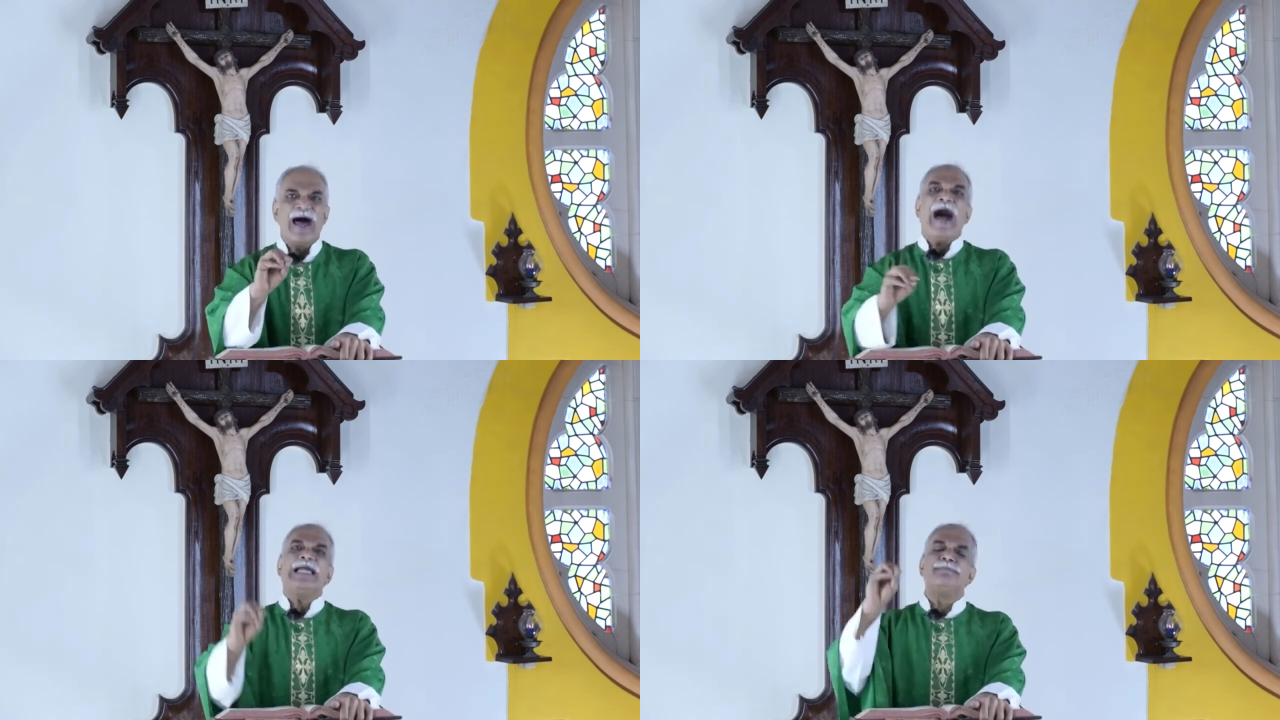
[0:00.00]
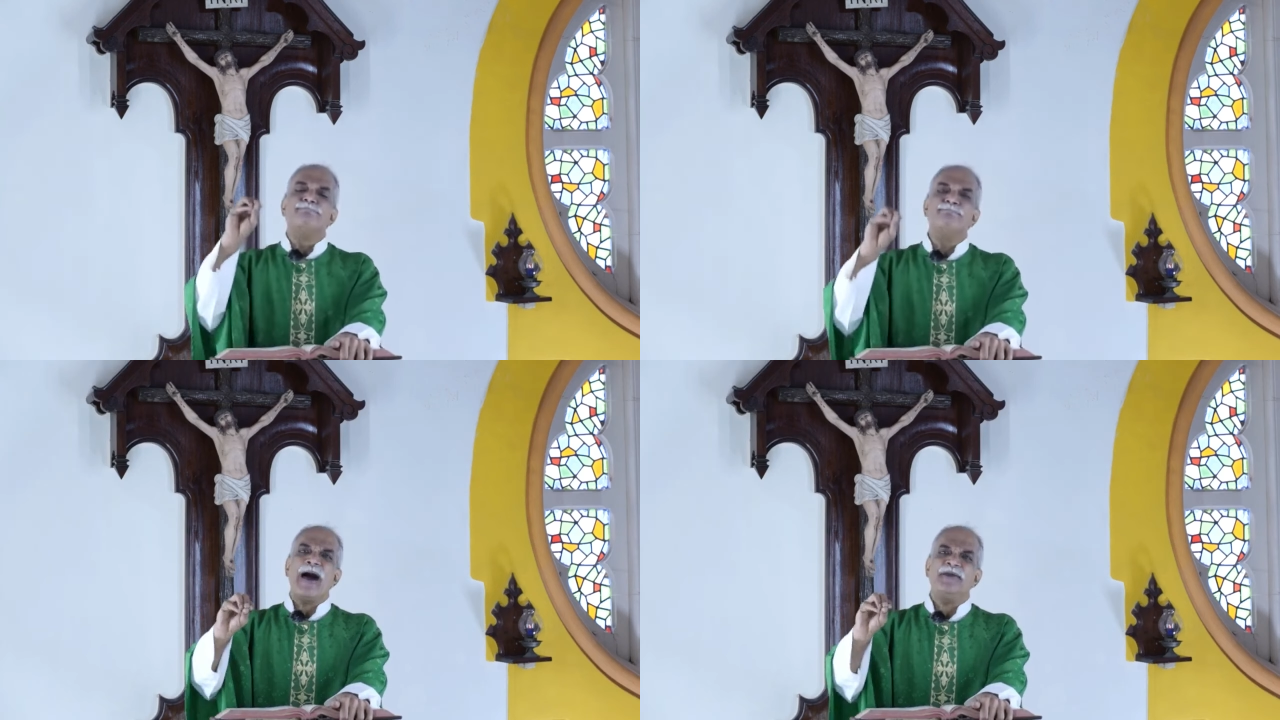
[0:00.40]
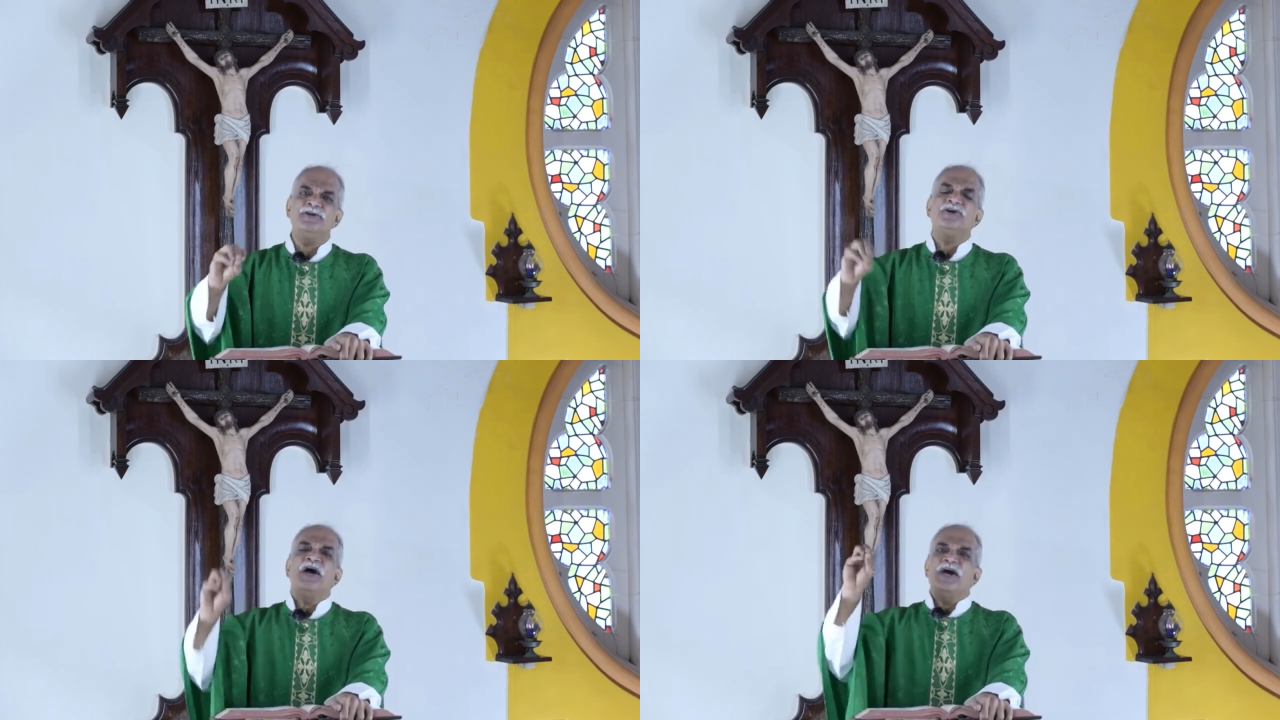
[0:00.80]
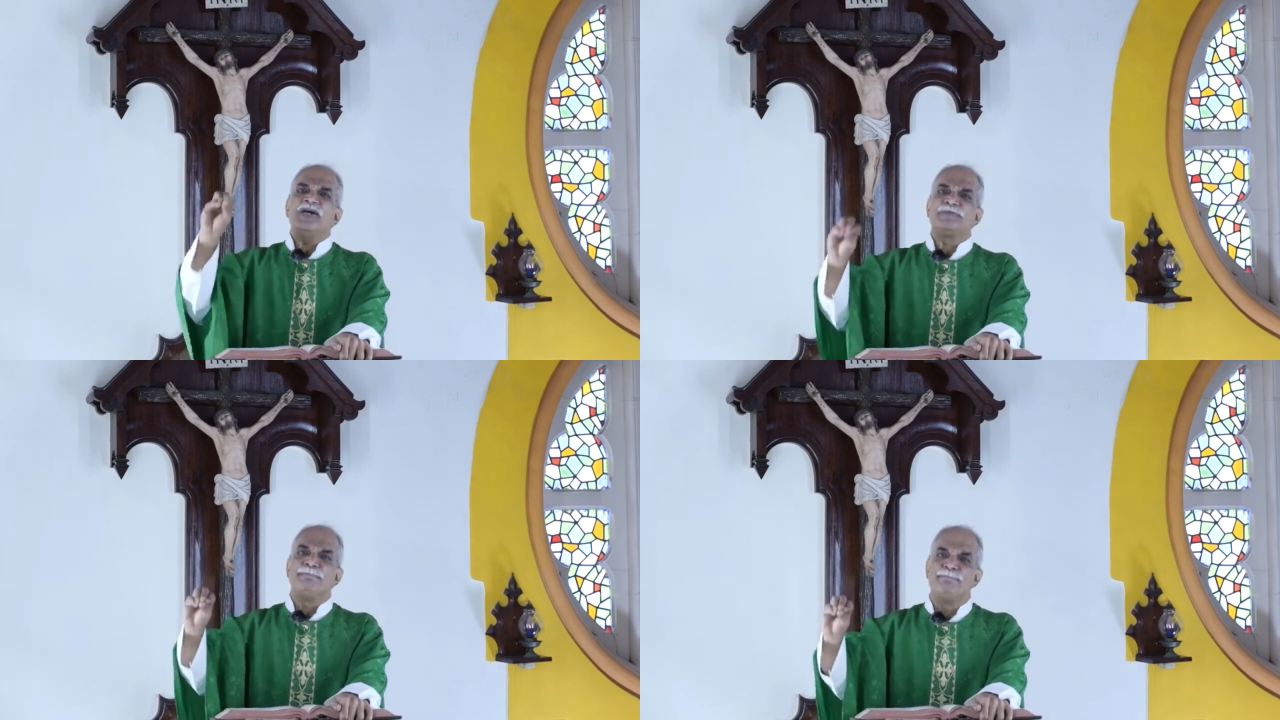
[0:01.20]
had married
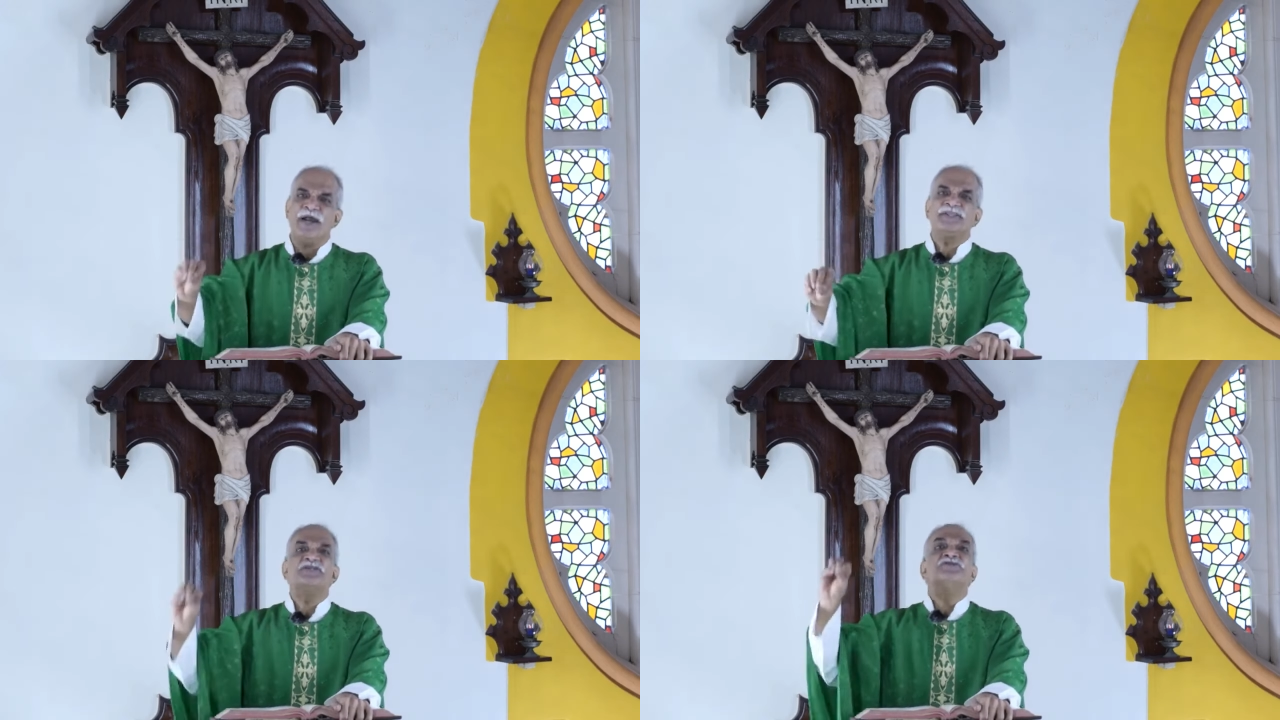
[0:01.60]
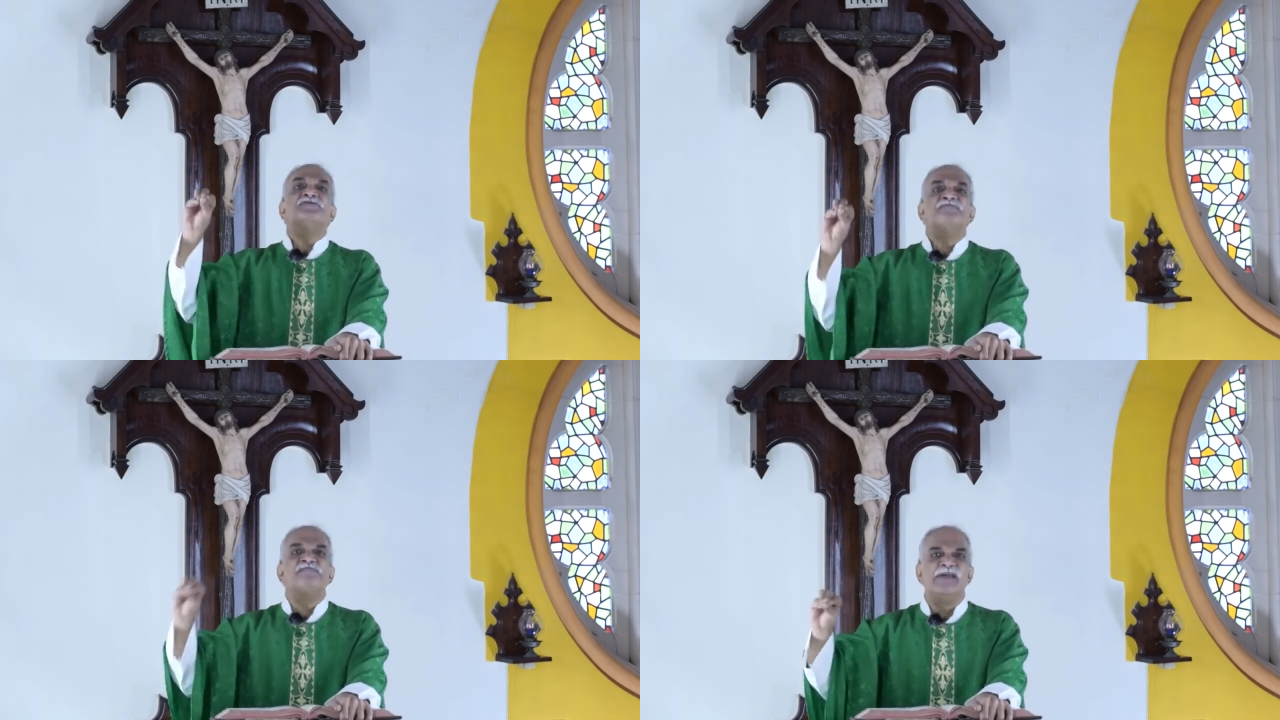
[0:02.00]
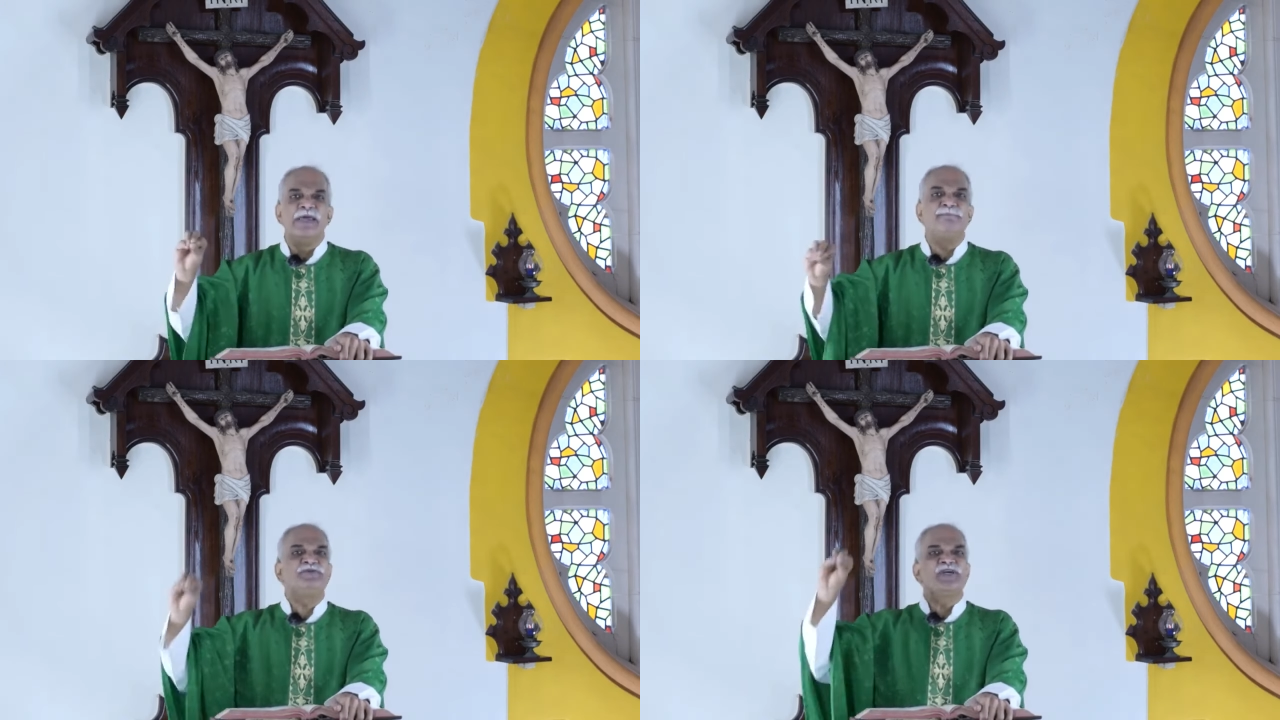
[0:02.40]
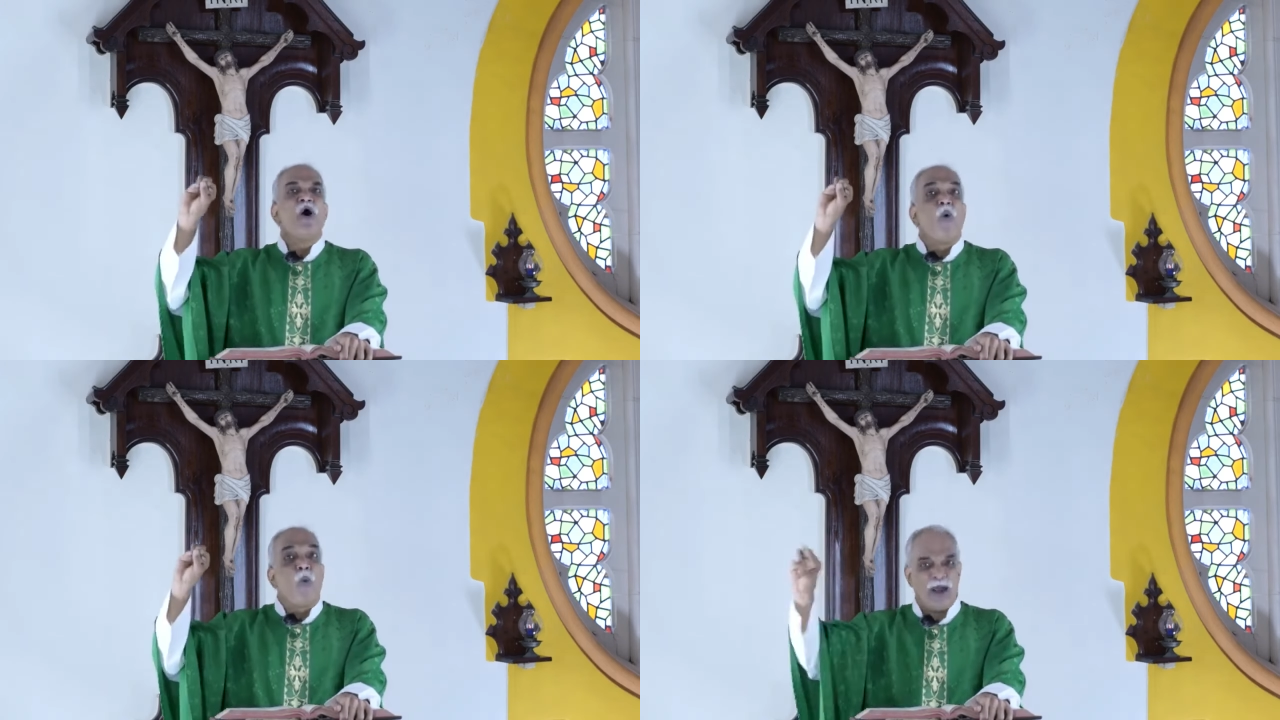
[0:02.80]
his brother Philip's
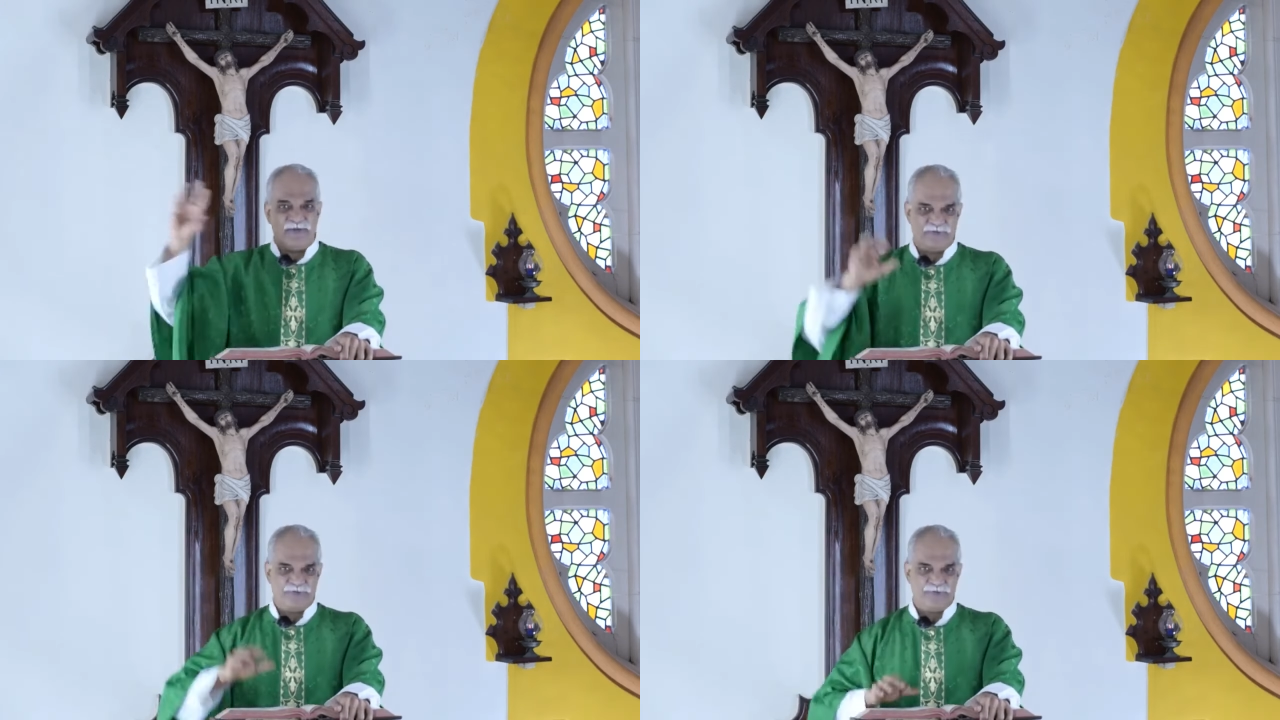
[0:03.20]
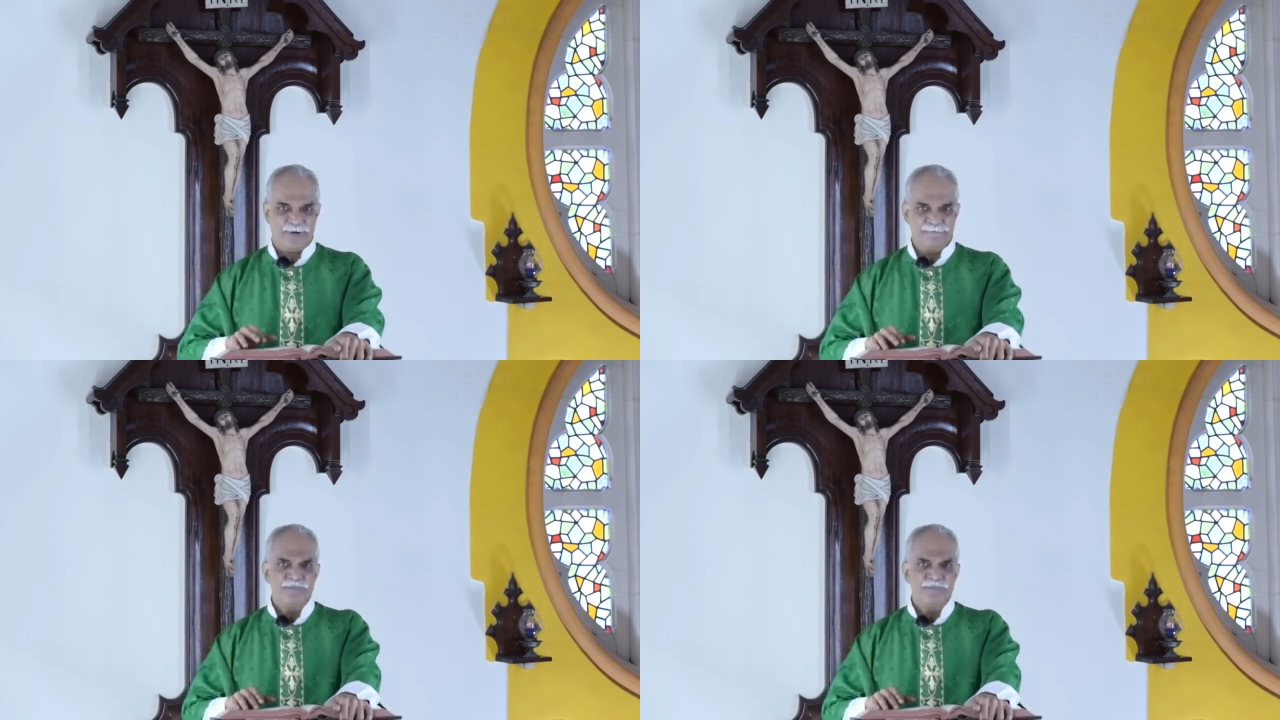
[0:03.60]
wife.